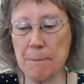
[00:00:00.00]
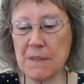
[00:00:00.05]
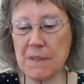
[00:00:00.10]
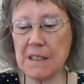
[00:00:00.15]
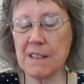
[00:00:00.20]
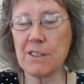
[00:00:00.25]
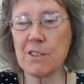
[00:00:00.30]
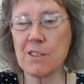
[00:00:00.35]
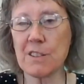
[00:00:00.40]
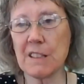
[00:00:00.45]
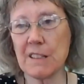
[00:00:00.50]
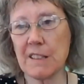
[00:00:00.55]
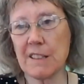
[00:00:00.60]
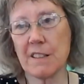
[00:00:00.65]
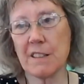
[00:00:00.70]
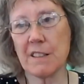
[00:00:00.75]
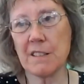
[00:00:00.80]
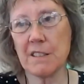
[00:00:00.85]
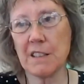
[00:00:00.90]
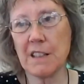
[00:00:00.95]
Either the
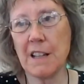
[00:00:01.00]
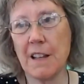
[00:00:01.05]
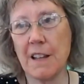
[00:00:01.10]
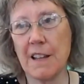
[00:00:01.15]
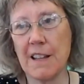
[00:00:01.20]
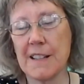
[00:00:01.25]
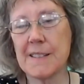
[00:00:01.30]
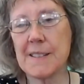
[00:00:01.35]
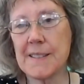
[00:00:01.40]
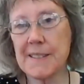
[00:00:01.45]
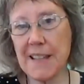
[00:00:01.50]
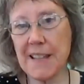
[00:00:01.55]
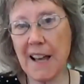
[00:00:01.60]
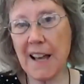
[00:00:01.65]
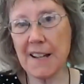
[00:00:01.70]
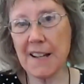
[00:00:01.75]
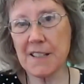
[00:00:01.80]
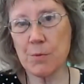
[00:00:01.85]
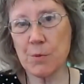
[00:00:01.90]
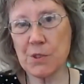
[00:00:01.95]
little set,